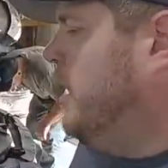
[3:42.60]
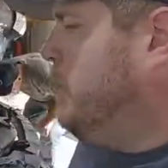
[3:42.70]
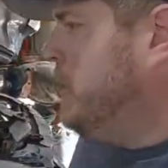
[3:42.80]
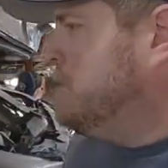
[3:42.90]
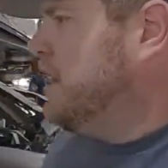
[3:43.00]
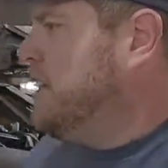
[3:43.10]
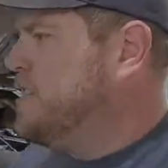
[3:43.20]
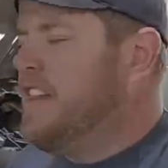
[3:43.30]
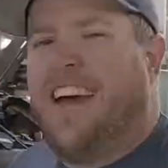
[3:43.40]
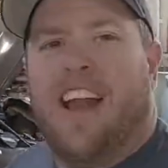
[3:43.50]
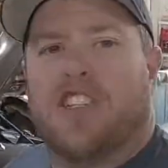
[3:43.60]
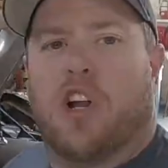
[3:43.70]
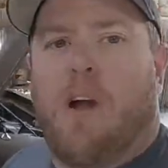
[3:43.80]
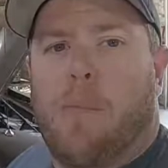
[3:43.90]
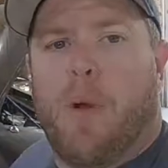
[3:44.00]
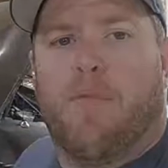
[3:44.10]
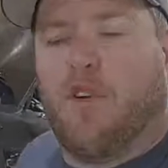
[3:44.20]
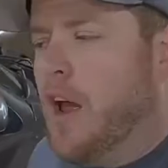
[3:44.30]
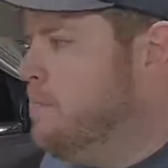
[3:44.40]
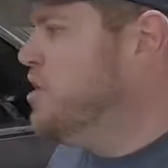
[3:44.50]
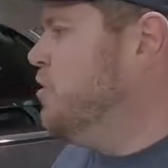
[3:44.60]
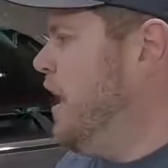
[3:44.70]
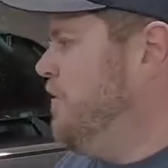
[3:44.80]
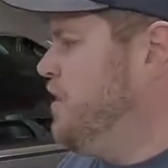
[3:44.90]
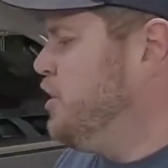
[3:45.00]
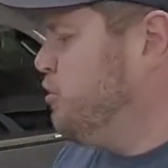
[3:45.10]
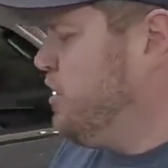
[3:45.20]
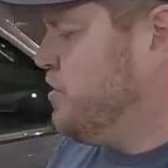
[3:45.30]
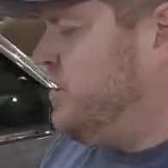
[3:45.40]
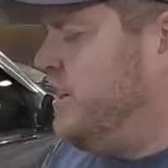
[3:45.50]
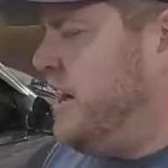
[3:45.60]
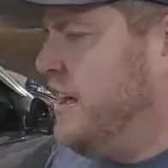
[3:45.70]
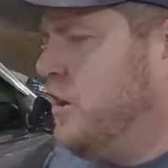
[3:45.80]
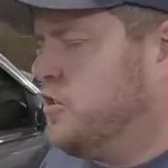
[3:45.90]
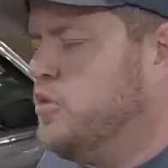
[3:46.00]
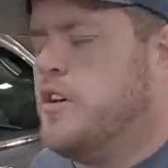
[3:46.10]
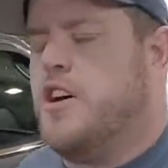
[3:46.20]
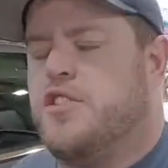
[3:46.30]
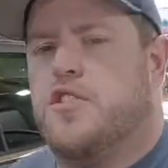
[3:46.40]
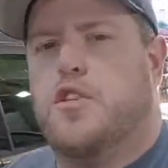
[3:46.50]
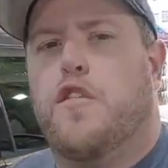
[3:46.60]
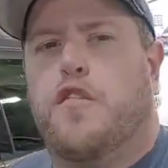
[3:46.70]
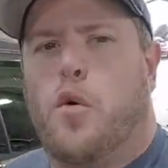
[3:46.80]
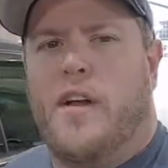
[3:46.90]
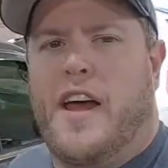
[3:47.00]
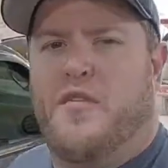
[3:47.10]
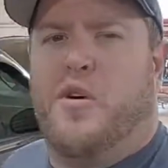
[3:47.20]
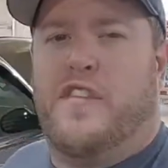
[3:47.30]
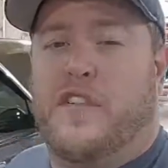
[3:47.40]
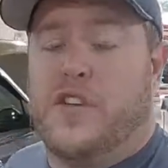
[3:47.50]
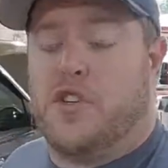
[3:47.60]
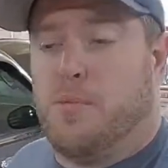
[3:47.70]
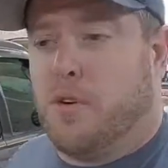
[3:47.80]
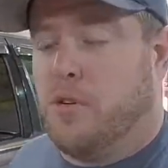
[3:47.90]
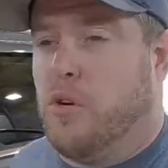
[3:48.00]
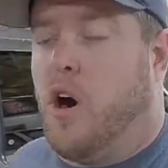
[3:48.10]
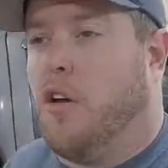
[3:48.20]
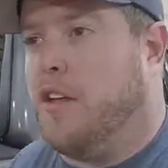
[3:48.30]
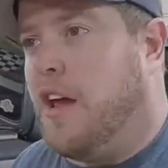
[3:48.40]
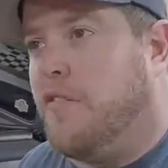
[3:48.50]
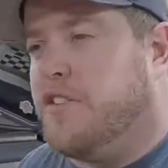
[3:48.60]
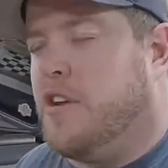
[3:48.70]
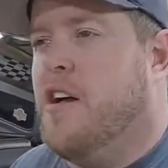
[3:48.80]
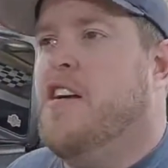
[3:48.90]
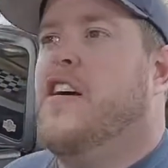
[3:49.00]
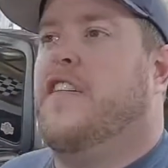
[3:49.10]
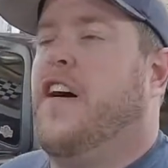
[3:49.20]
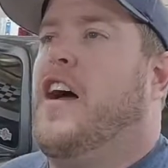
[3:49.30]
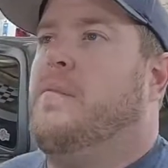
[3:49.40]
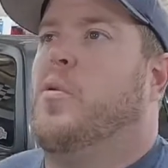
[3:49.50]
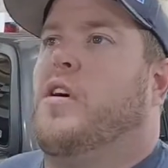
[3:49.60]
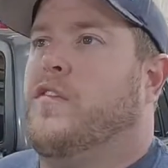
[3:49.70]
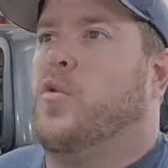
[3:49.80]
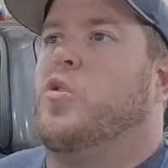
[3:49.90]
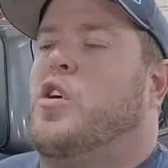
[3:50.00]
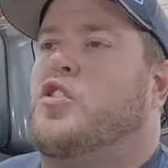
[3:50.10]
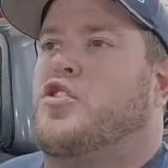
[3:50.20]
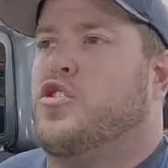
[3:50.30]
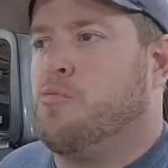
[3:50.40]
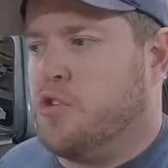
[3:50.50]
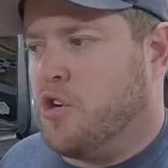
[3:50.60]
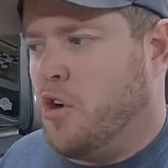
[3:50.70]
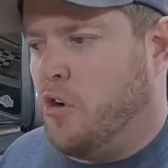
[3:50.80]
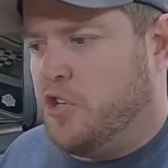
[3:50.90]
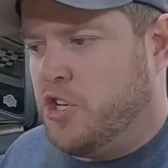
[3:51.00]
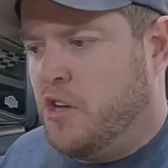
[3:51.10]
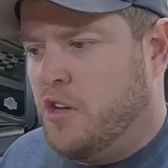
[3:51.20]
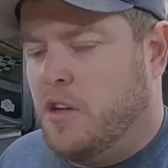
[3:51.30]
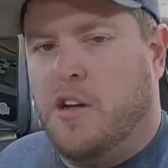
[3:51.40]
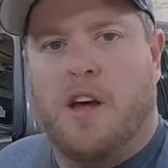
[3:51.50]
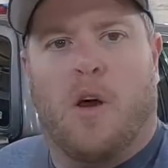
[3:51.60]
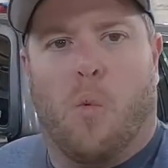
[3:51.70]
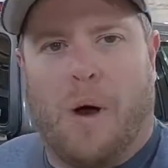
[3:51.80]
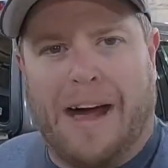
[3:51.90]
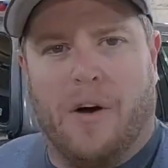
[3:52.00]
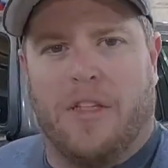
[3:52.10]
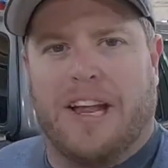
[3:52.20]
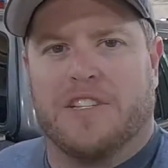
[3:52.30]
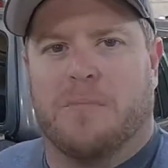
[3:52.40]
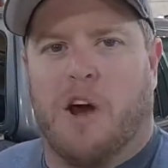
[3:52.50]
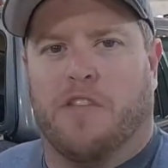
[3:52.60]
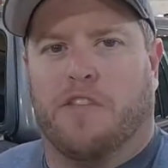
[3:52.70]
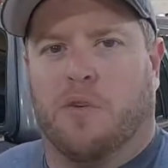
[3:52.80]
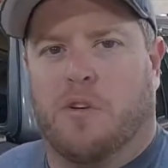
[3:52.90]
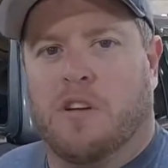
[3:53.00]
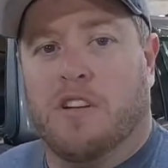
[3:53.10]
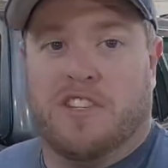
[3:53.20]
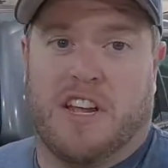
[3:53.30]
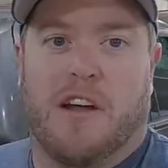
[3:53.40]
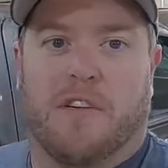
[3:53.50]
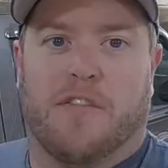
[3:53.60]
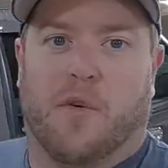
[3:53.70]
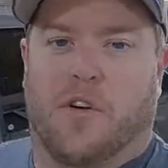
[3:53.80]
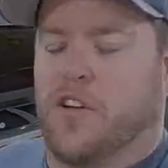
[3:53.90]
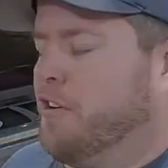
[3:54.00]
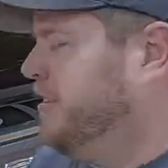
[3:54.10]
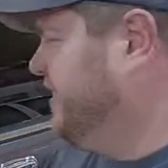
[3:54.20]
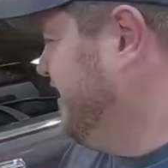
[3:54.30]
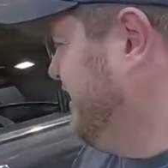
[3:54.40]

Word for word: Anyways, like I said, that is going to wrap it up for M2 FD339, our 2002 Ford F-150 Super Crew Harley-Davidson 5.4 supercharged. Wow, that is a mouthful, said every Ford owner.